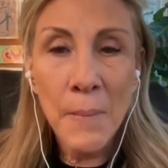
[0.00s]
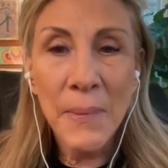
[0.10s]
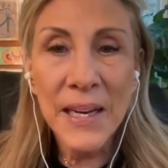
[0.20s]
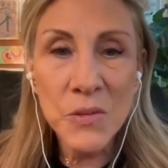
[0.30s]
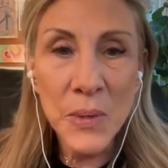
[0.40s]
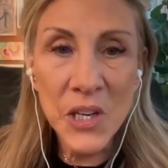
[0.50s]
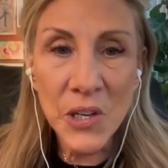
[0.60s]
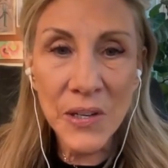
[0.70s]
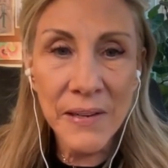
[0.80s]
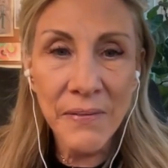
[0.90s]
because when
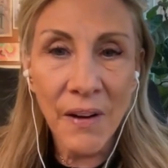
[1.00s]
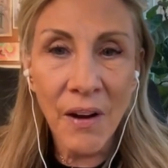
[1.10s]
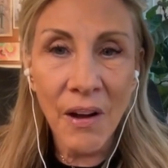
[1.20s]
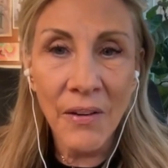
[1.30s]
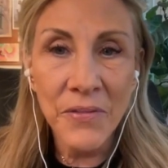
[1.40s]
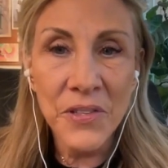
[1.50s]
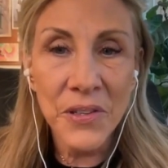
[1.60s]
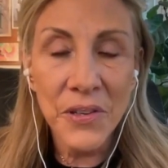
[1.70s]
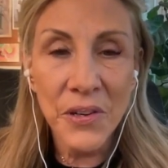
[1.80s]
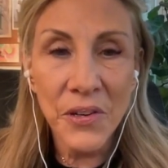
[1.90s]
you're involved,
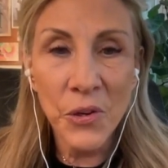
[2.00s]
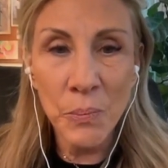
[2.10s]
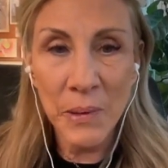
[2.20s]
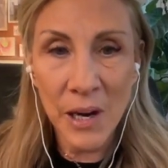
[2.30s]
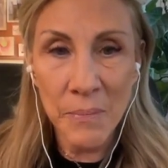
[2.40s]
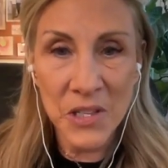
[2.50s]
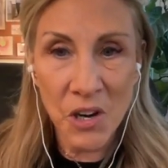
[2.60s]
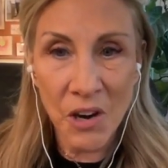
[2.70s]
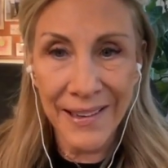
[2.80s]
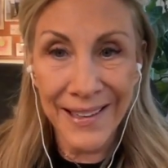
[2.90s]
you become the
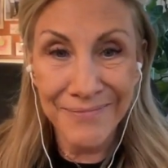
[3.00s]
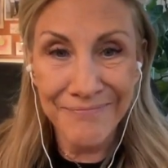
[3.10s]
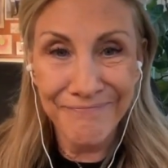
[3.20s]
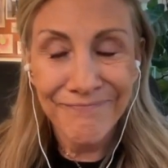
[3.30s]
target.